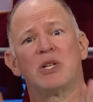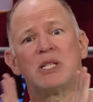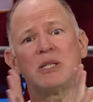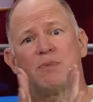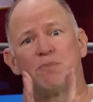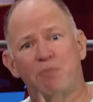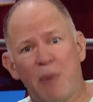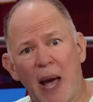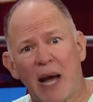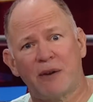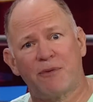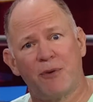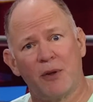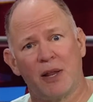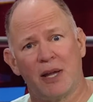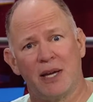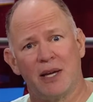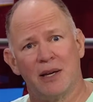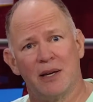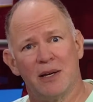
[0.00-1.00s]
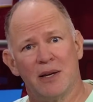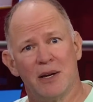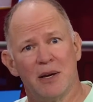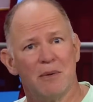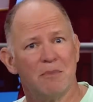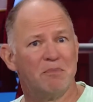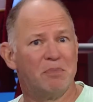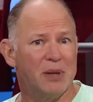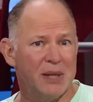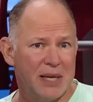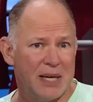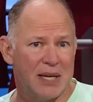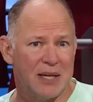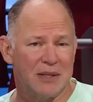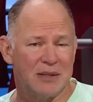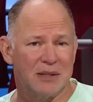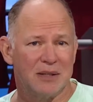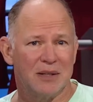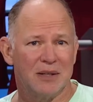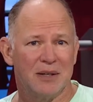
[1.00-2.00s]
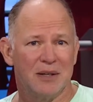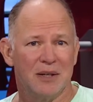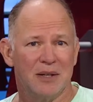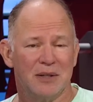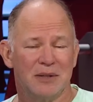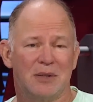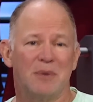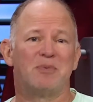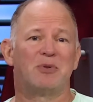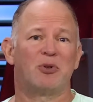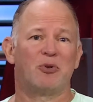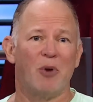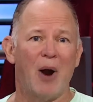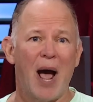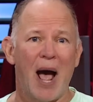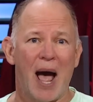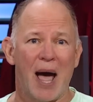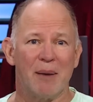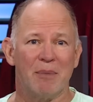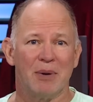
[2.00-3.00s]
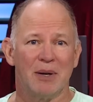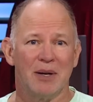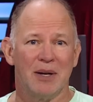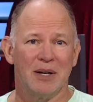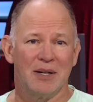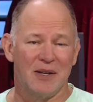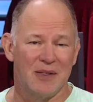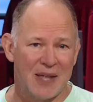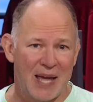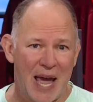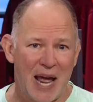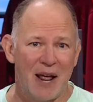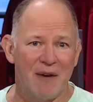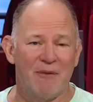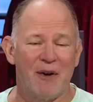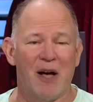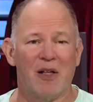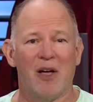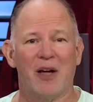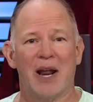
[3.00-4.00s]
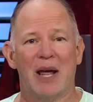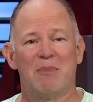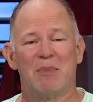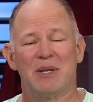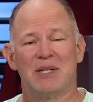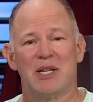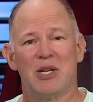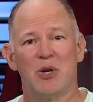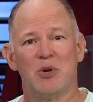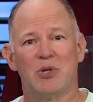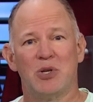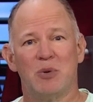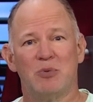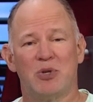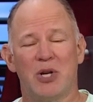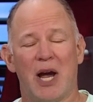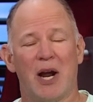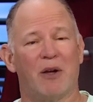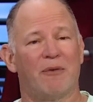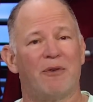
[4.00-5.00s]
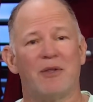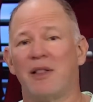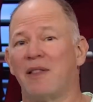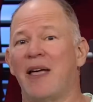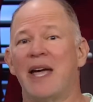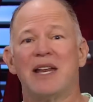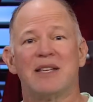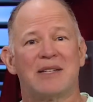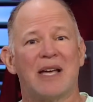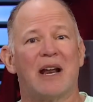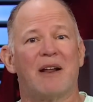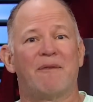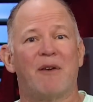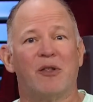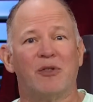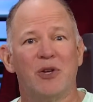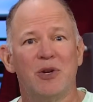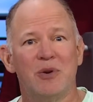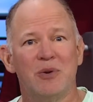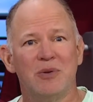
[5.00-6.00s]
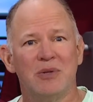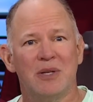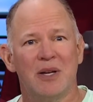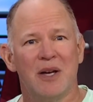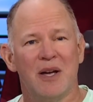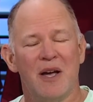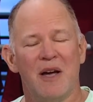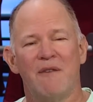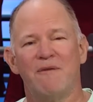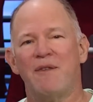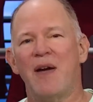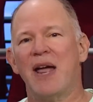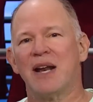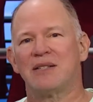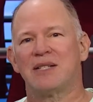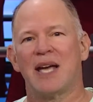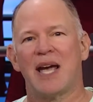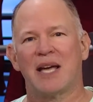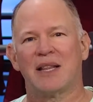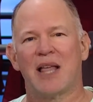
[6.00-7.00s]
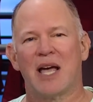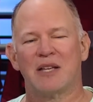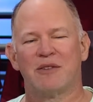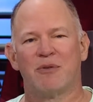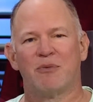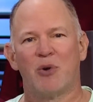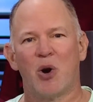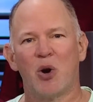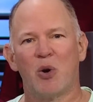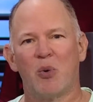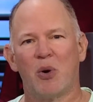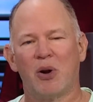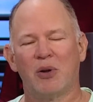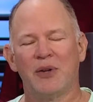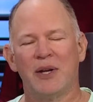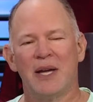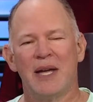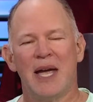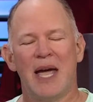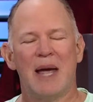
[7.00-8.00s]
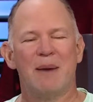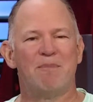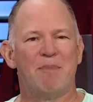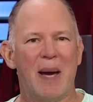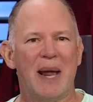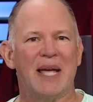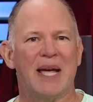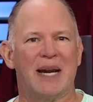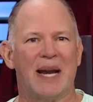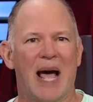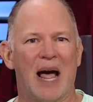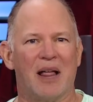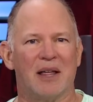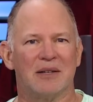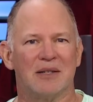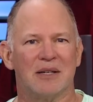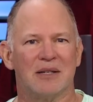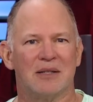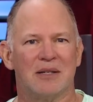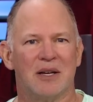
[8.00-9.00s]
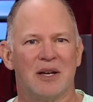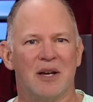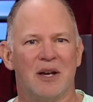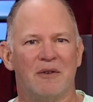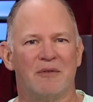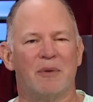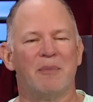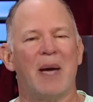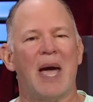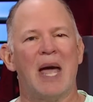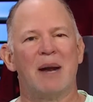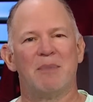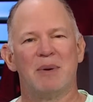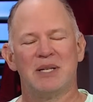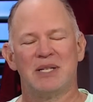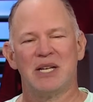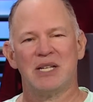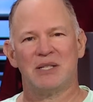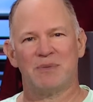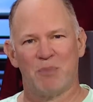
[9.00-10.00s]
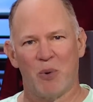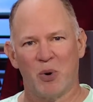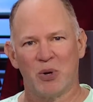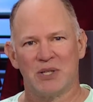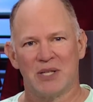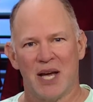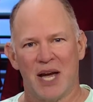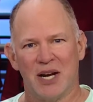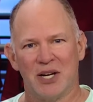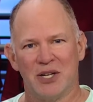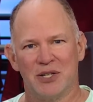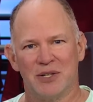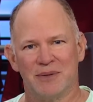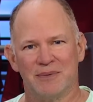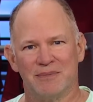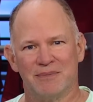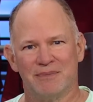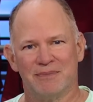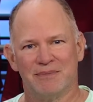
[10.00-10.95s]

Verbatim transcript: Respectfully, please subscribe to the NFL on NBC YouTube channel for the latest NFL news, fantasy headlines from RotoWorld, and betting analysis from NBC Sports Edge.